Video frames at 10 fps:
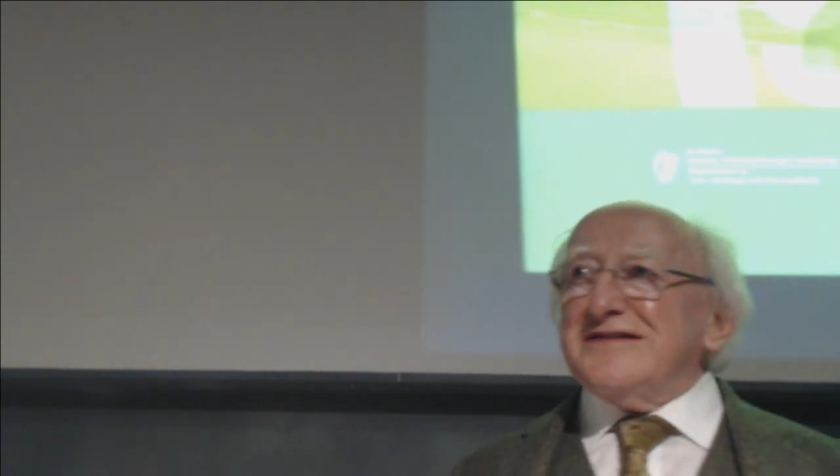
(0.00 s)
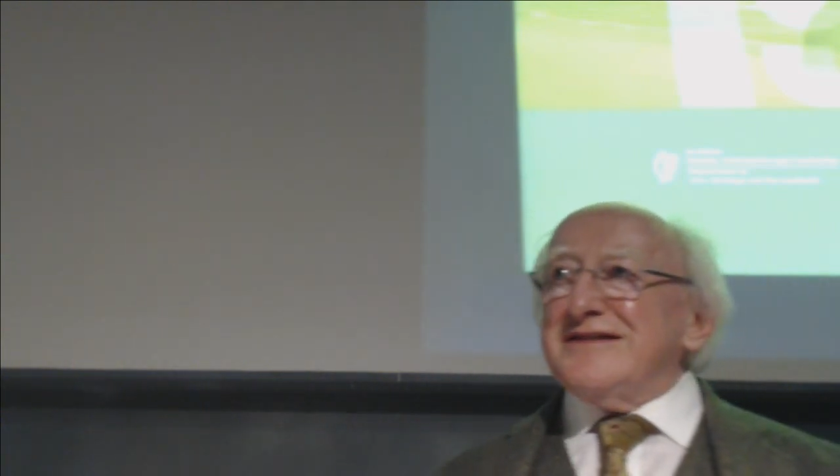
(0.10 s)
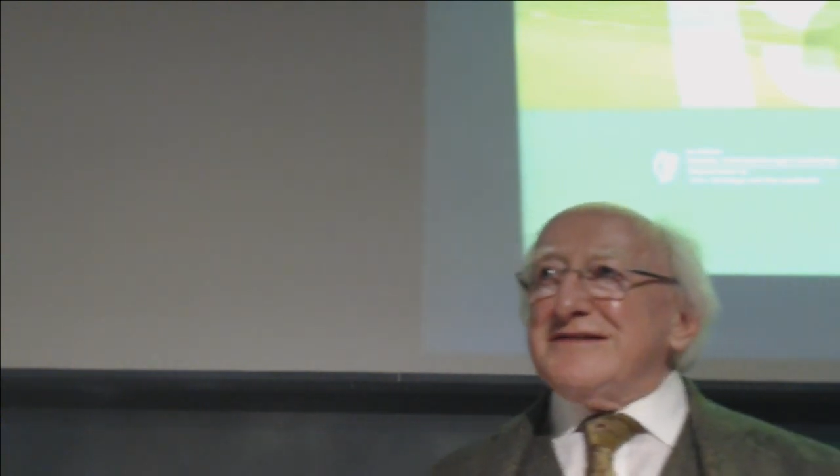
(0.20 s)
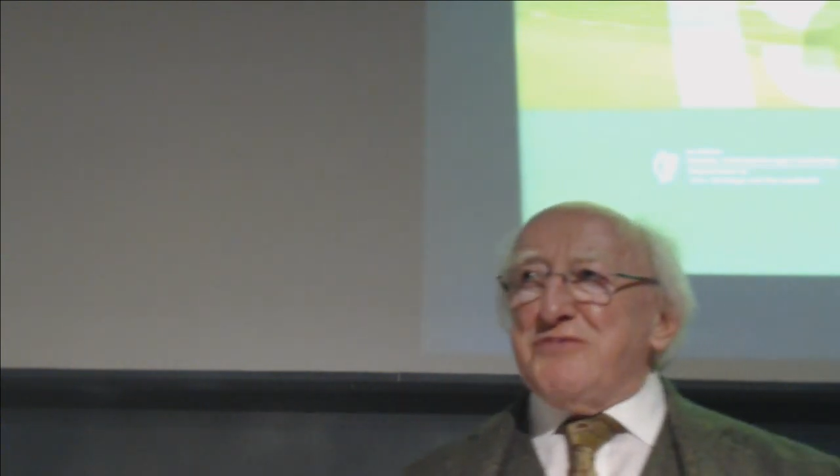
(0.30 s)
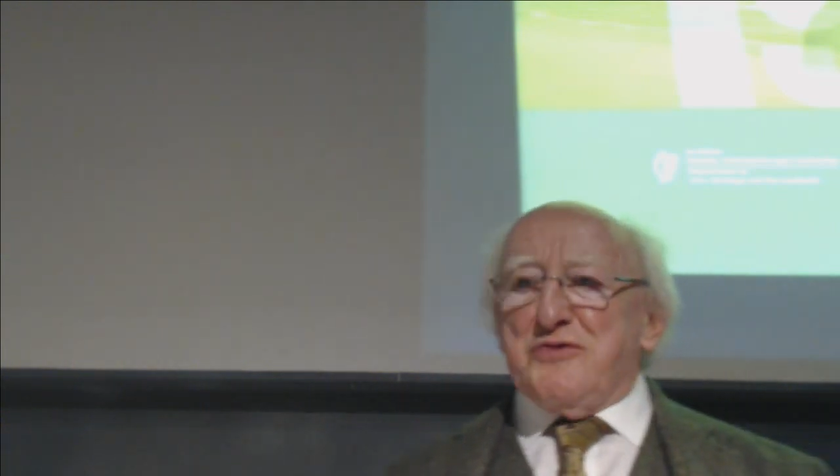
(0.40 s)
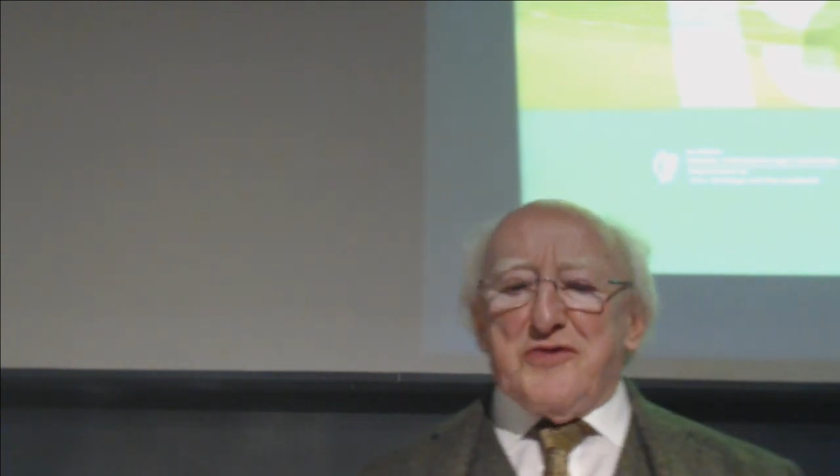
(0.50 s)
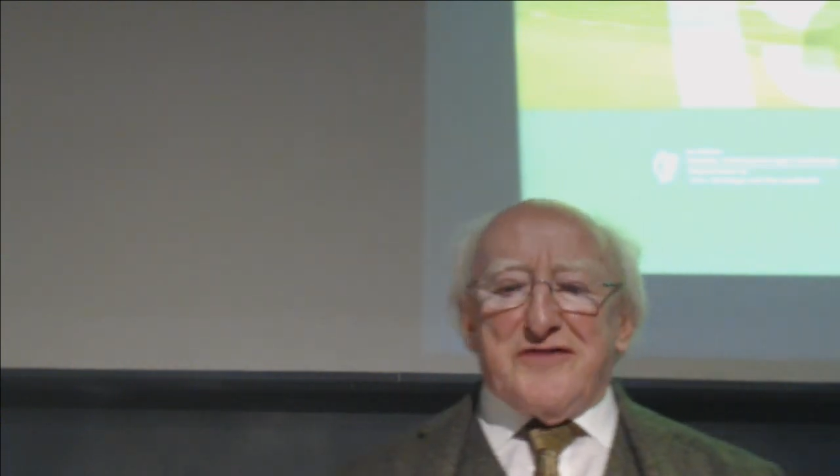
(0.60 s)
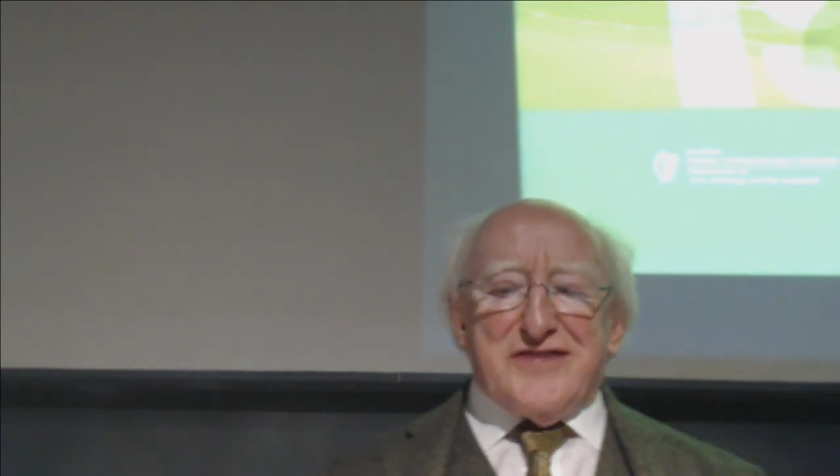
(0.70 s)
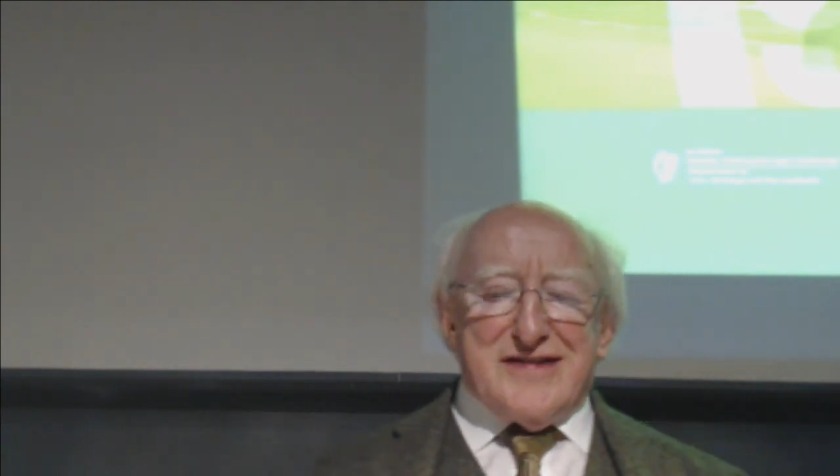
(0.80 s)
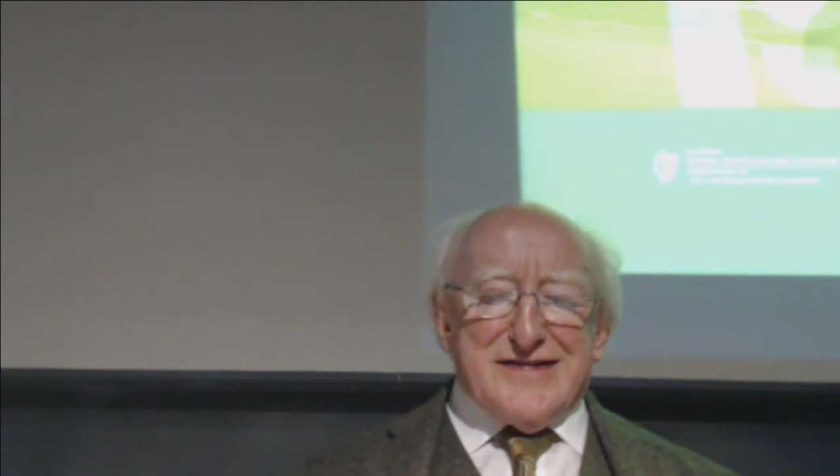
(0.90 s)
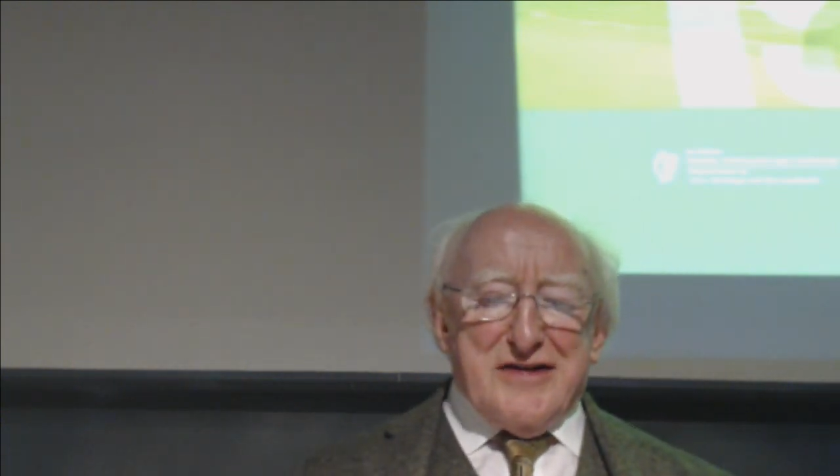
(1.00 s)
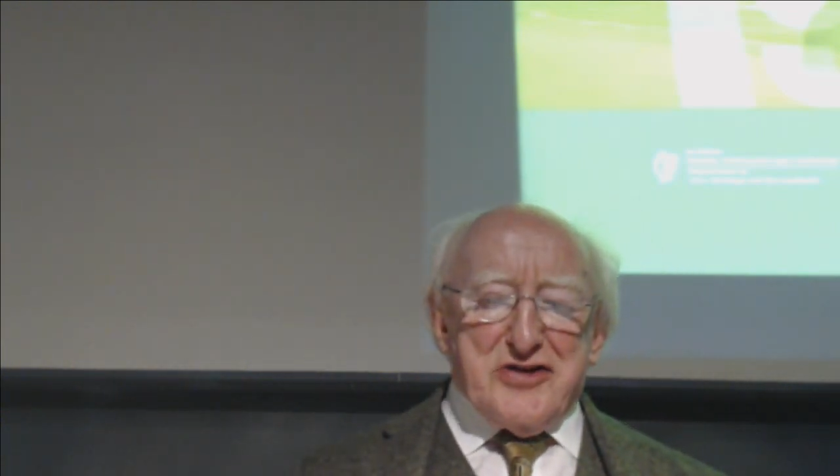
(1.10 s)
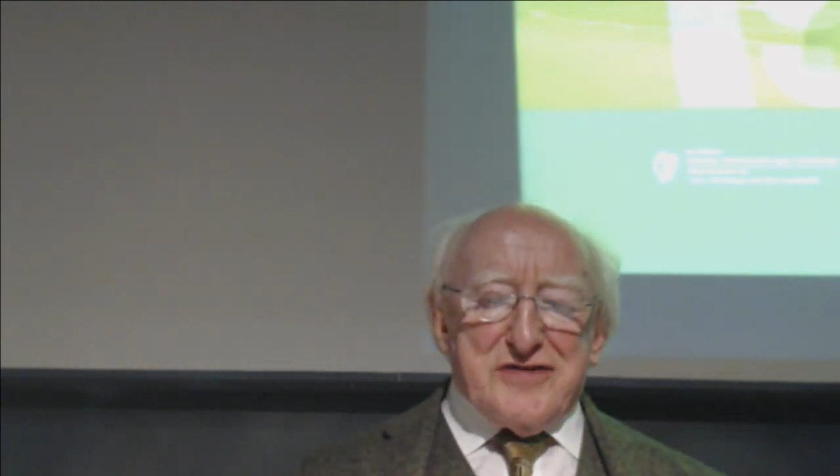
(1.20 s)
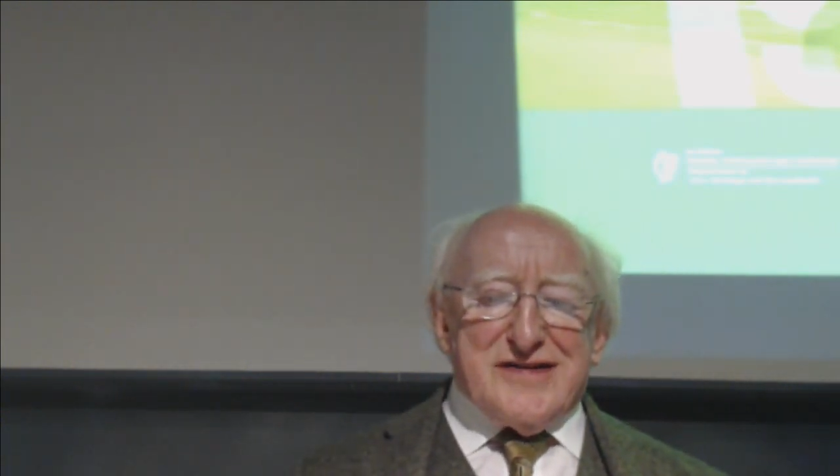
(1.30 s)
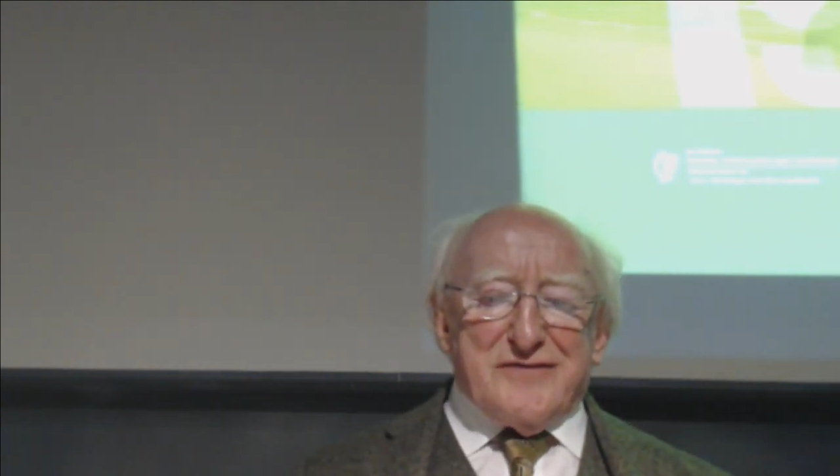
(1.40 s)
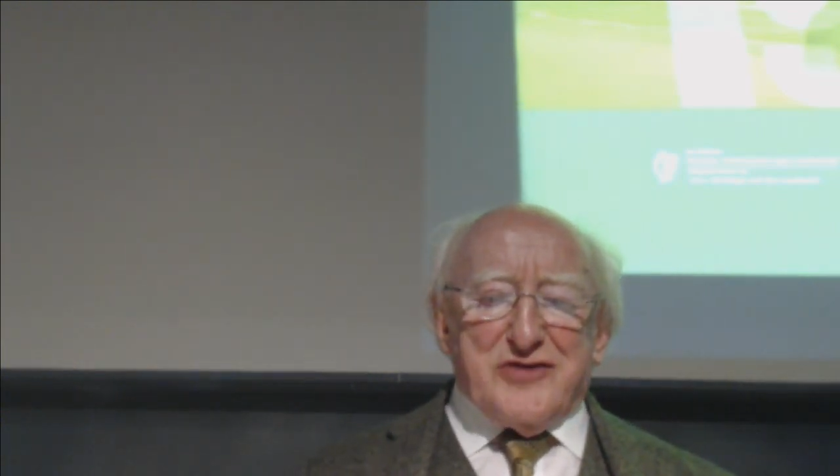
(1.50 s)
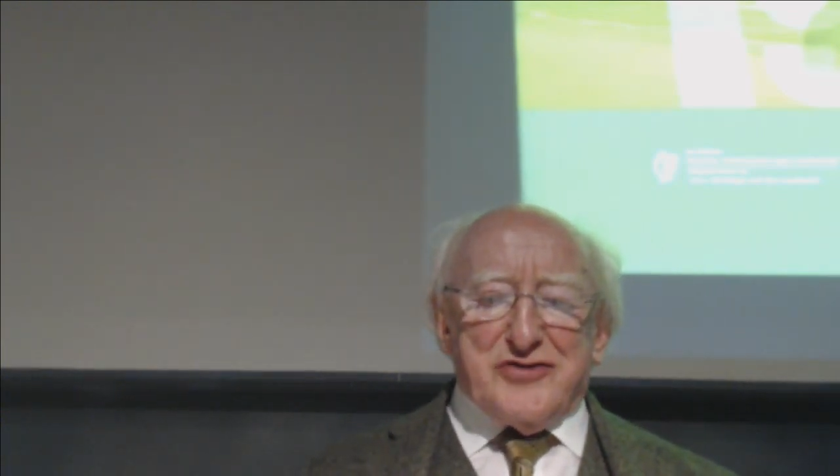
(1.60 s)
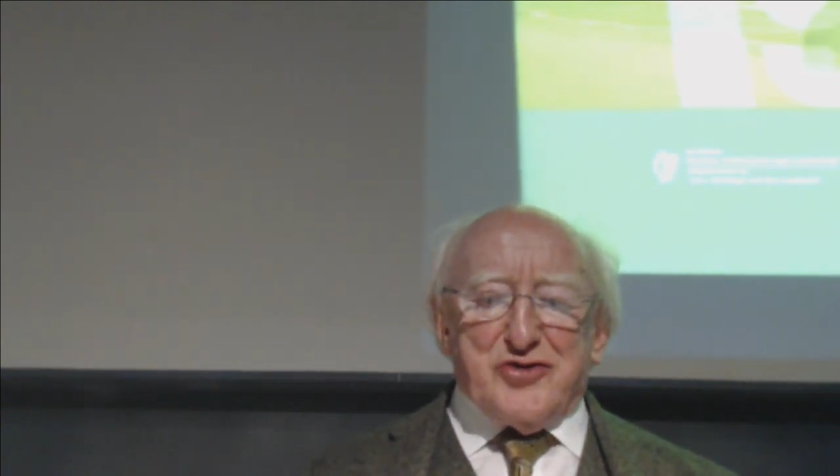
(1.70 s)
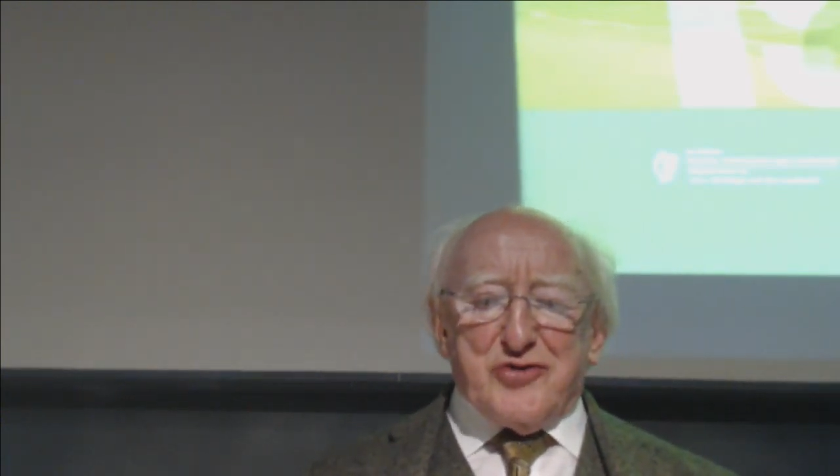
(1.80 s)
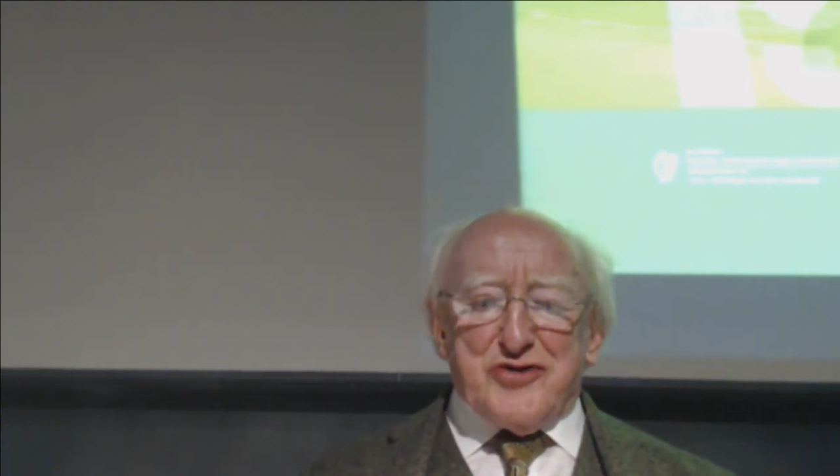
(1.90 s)
this with one of the descendants of King
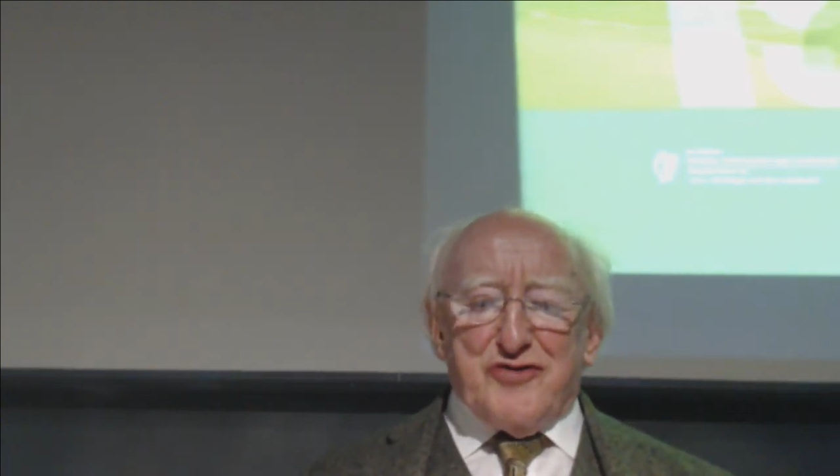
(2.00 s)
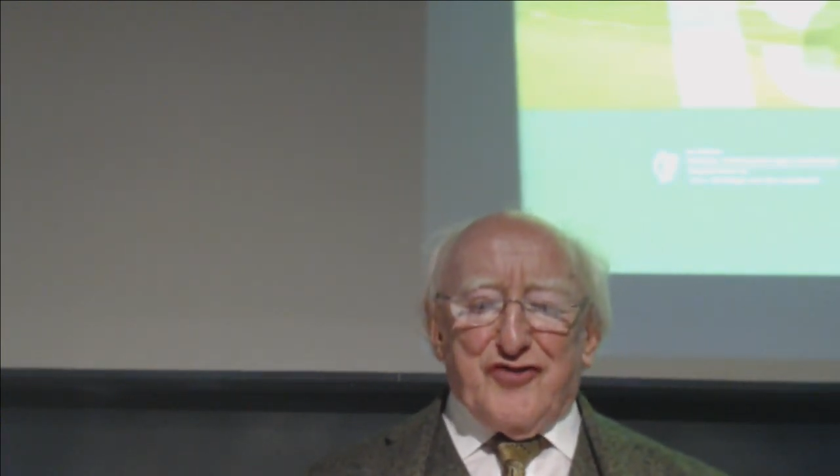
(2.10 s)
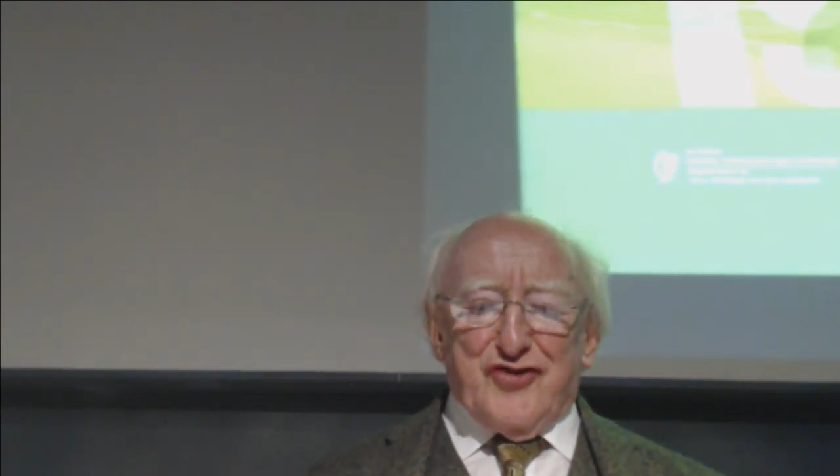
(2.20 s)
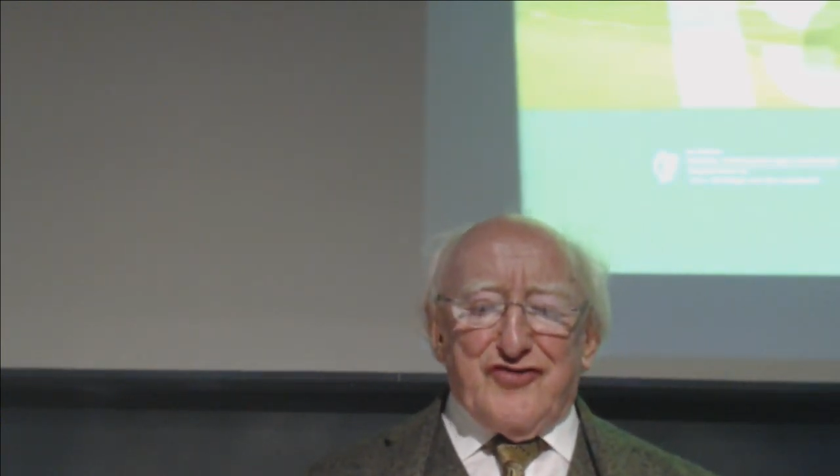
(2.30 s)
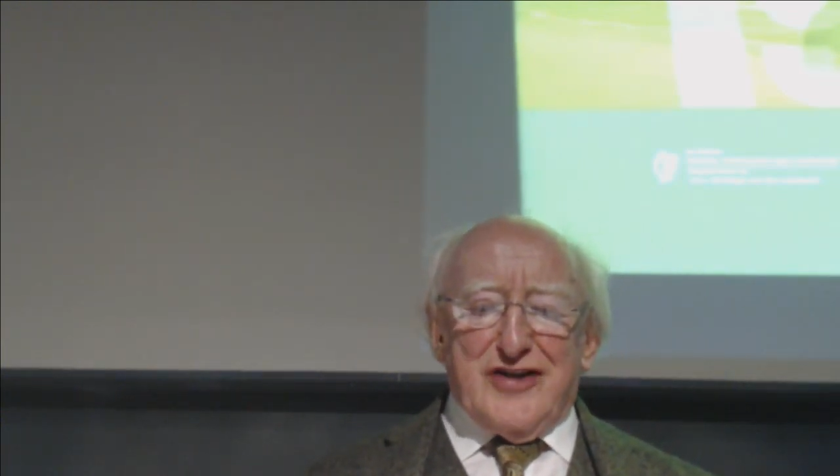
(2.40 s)
George V,